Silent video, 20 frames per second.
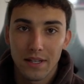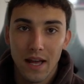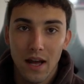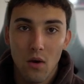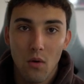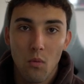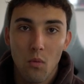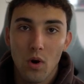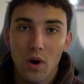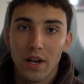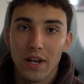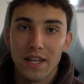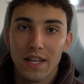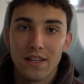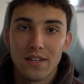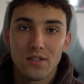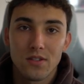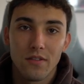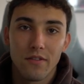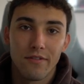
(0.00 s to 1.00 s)
Now, one
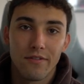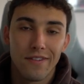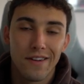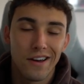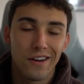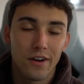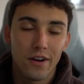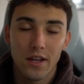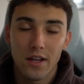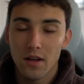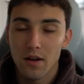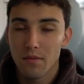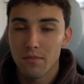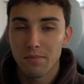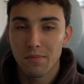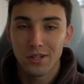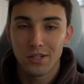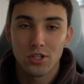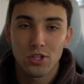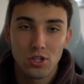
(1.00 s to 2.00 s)
is very
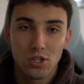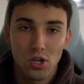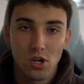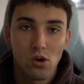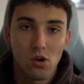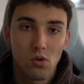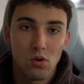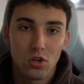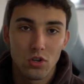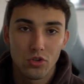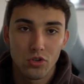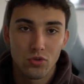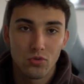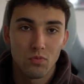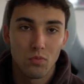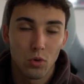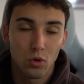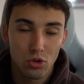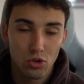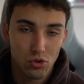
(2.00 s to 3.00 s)
much so
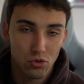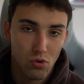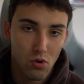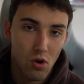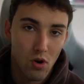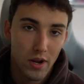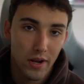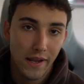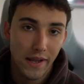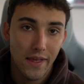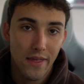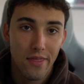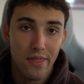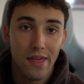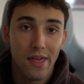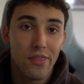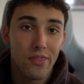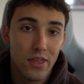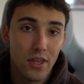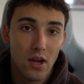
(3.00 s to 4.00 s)
more drawing
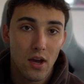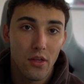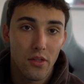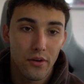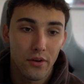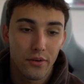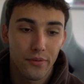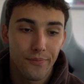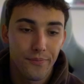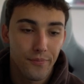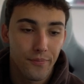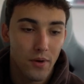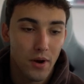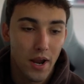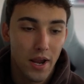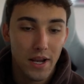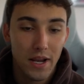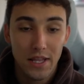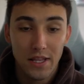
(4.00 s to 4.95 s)
than the other, right?